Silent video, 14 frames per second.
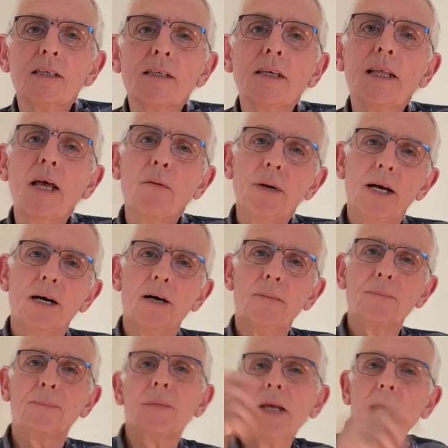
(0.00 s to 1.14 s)
So there we are.
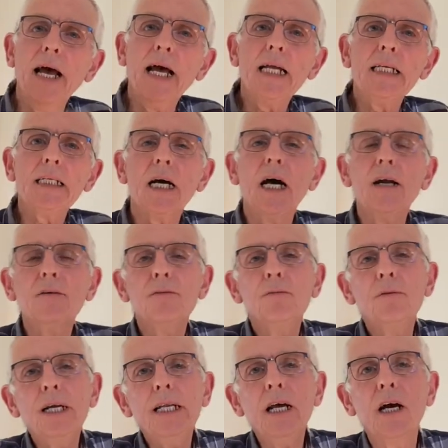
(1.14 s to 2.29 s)
And I
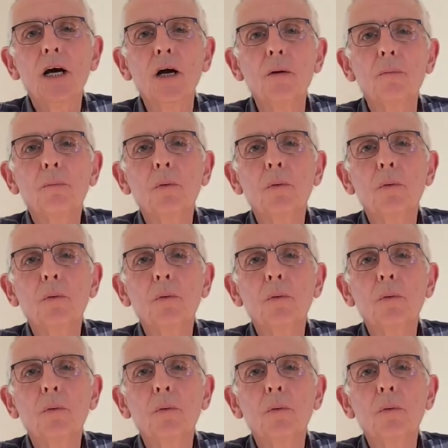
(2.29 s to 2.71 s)
really hope